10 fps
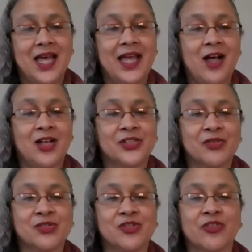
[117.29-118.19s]
I
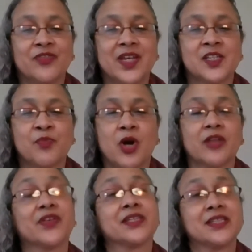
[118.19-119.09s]
also served as
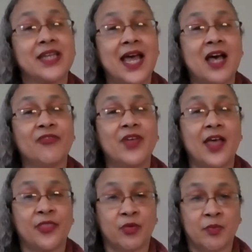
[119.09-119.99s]
part of his staff
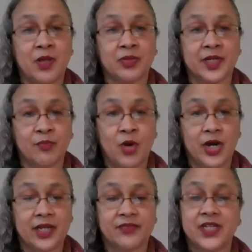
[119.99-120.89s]
at the Republican
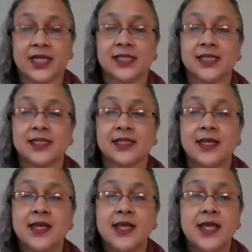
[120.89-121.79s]
Party of Texas
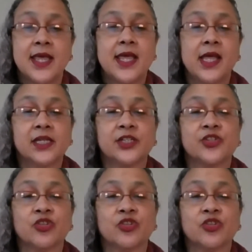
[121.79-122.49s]
and